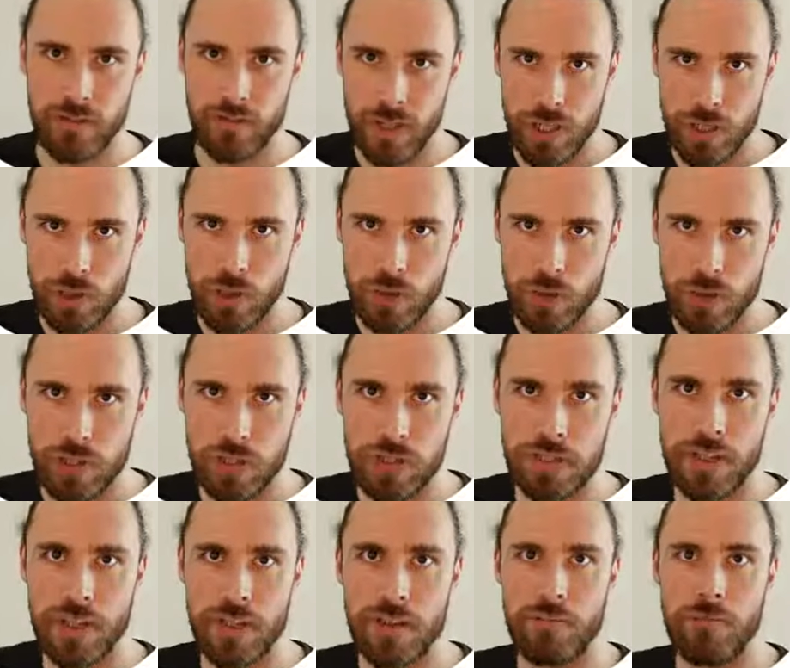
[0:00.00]
resources
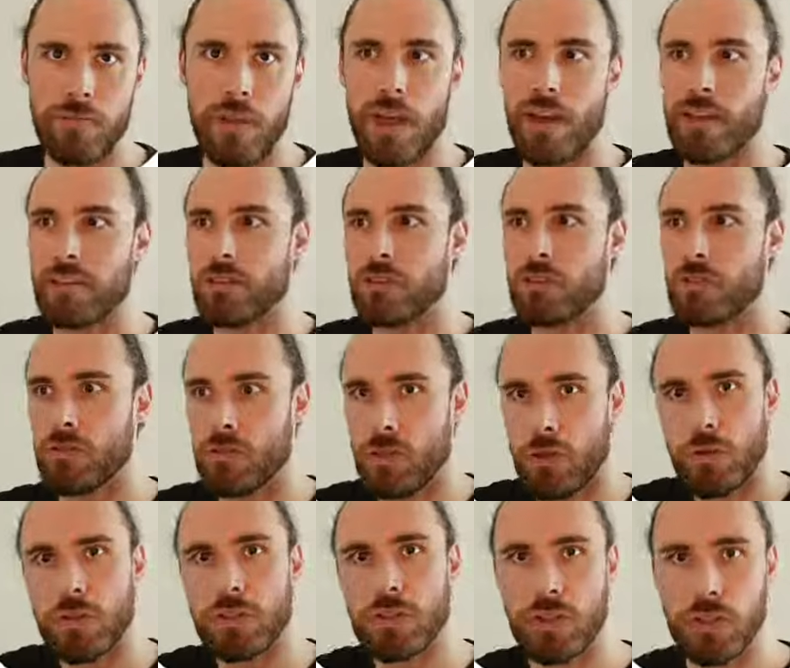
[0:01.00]
that as
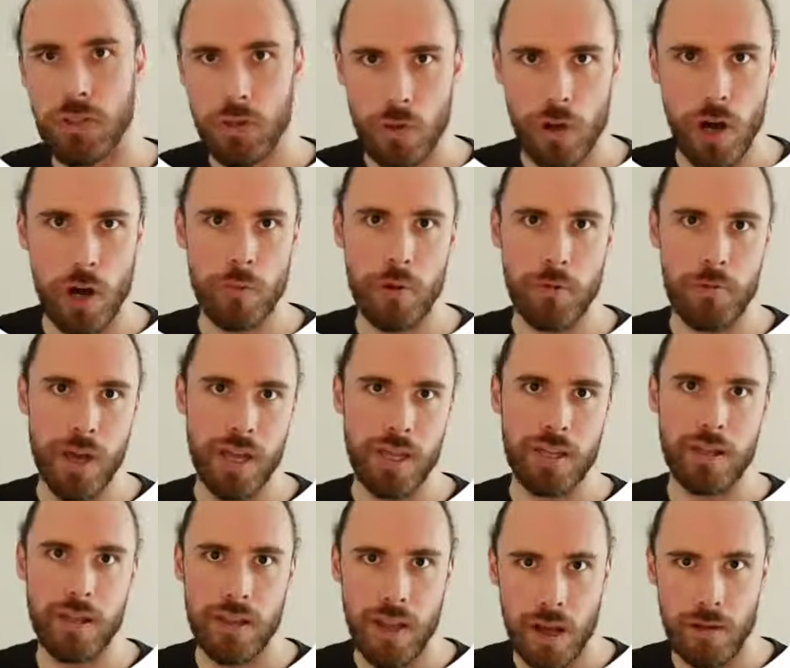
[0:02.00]
a newcomer may
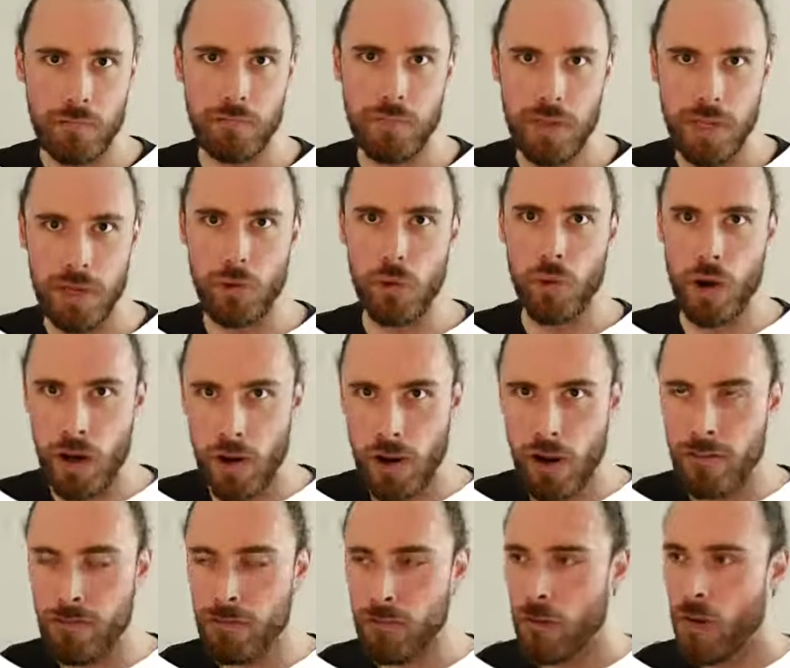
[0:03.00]
not be aware
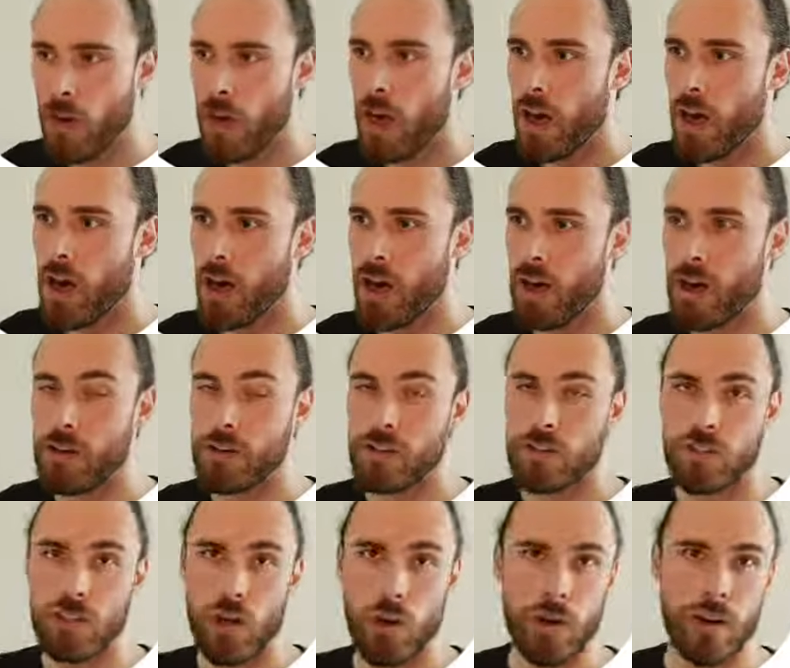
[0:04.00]
of.
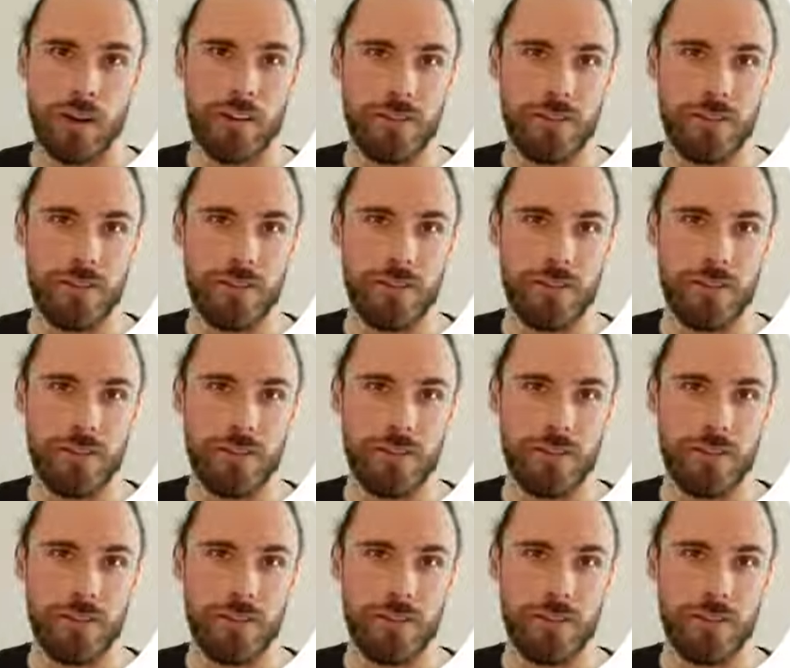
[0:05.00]
Sorry